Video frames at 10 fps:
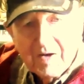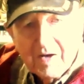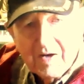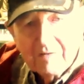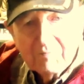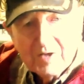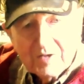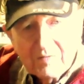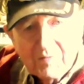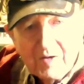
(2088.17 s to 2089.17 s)
I
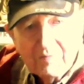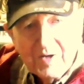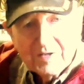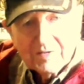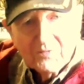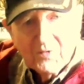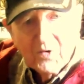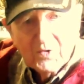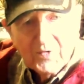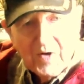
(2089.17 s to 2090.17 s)
unbuckled my belt and
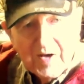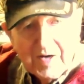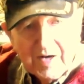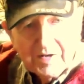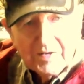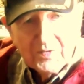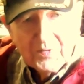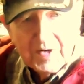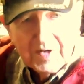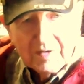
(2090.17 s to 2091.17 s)
rolled right out of the
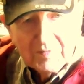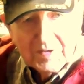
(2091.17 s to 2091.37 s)
wing,